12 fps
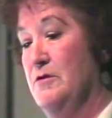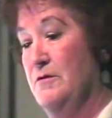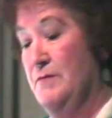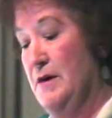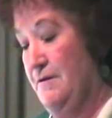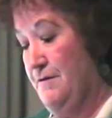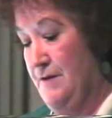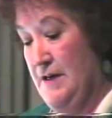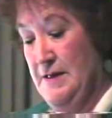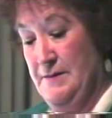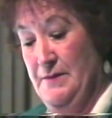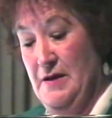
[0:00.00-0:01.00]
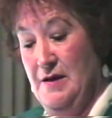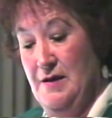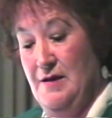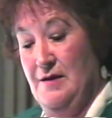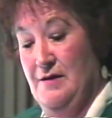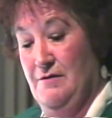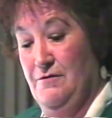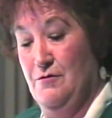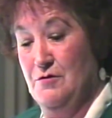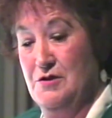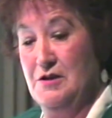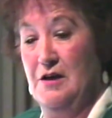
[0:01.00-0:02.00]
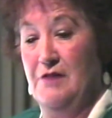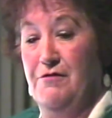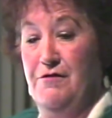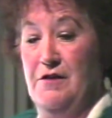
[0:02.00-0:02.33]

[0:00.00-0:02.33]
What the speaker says: and moved my feet. Unfortunately,